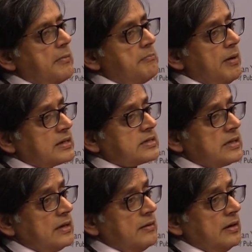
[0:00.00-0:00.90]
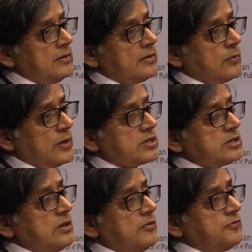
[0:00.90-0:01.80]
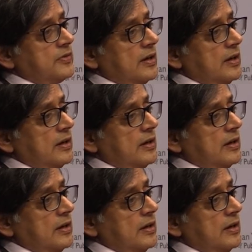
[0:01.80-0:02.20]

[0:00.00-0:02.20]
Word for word: But uh, the question of uh,